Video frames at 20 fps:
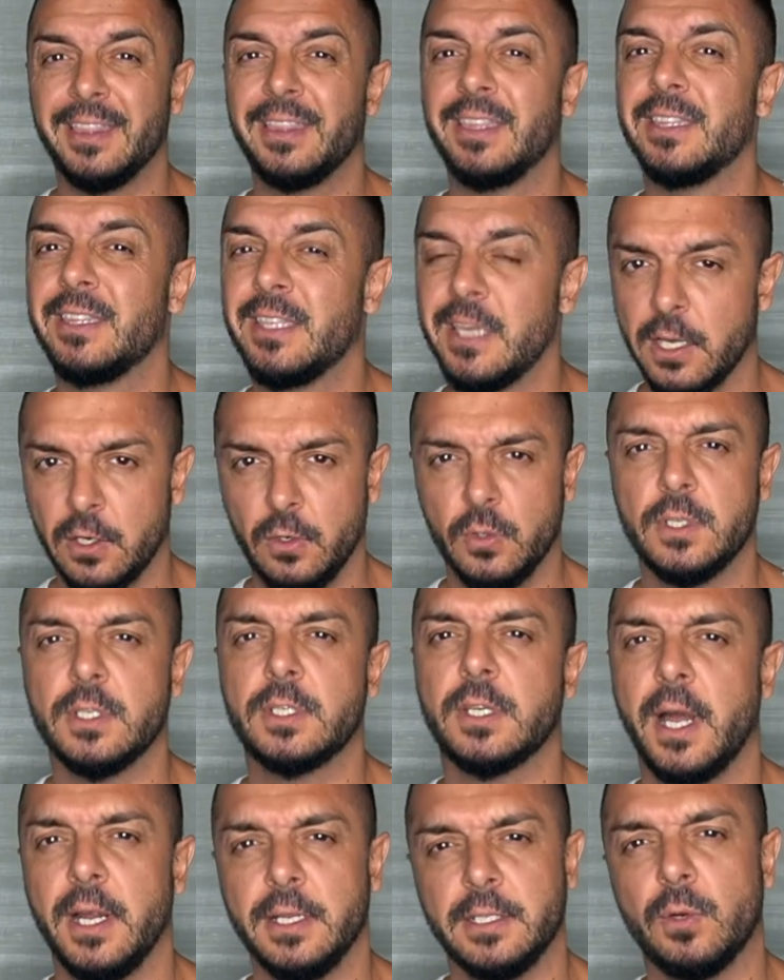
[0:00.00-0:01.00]
the diagnosis
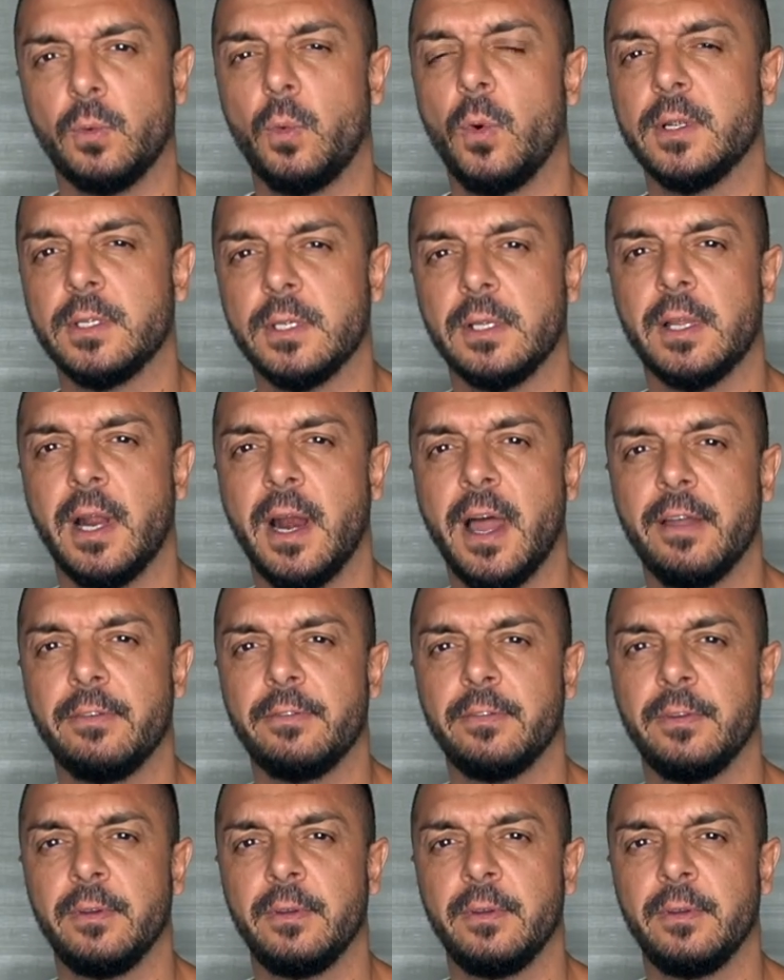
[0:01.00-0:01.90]
cancer once in their life.